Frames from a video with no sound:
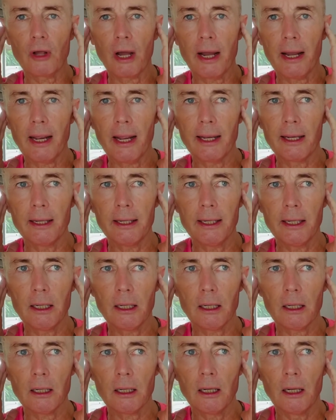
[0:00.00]
I
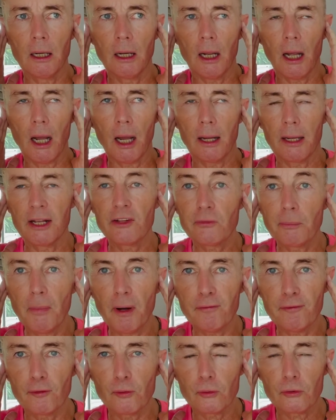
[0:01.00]
hear it's
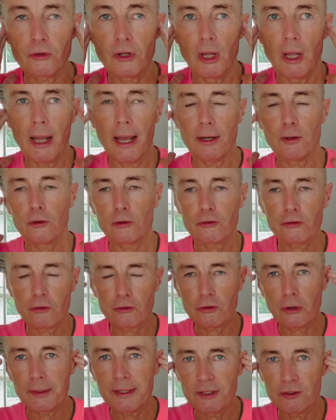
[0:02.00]
muffled, and also
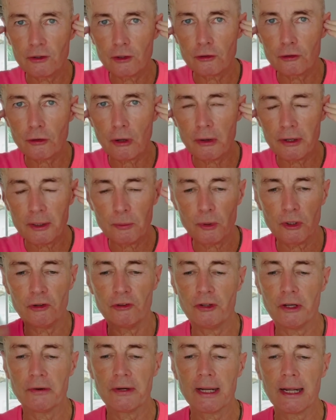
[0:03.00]
so he's controlling what he's
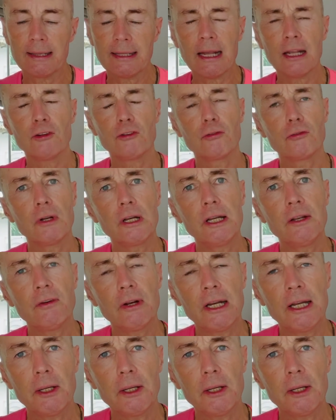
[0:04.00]
hearing, and that is really, really